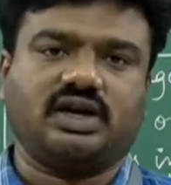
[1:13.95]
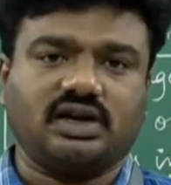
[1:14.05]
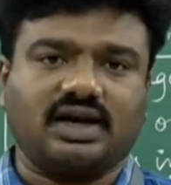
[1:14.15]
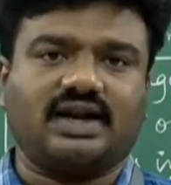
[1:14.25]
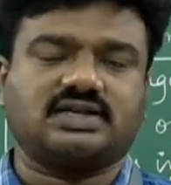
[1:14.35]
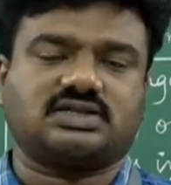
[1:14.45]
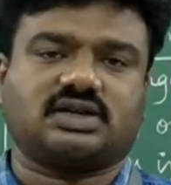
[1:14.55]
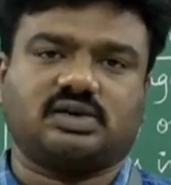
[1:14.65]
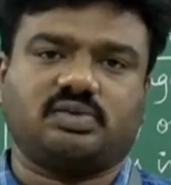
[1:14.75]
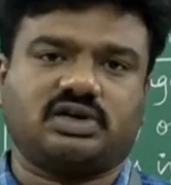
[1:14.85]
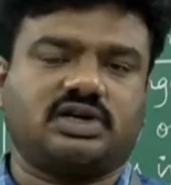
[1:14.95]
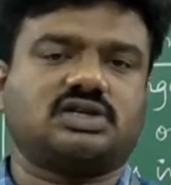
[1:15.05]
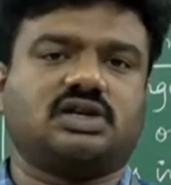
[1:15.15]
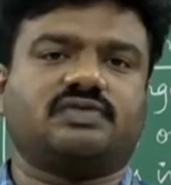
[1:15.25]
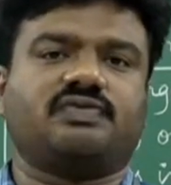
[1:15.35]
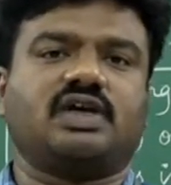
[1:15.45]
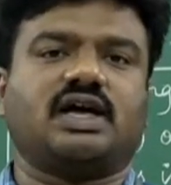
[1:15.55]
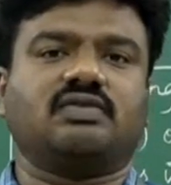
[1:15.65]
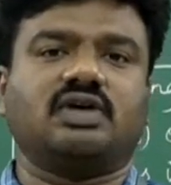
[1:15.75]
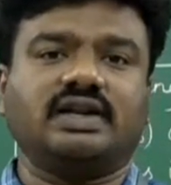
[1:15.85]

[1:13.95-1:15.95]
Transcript: In elastic limit itself, we have